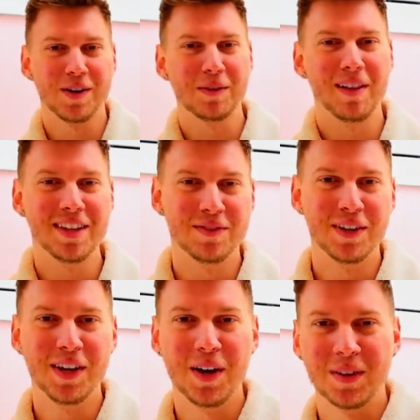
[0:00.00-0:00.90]
Welcome to today's
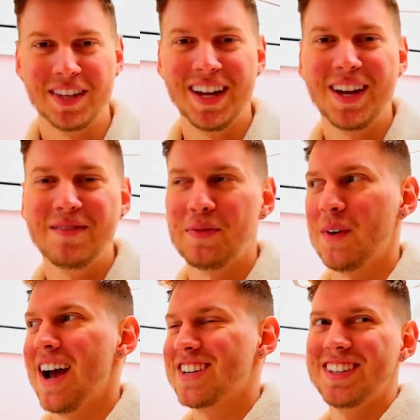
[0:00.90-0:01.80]
video. Today
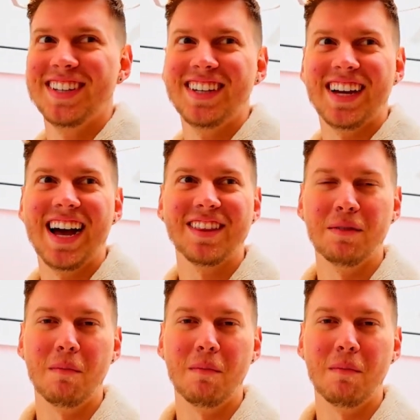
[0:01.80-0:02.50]
we're actually at the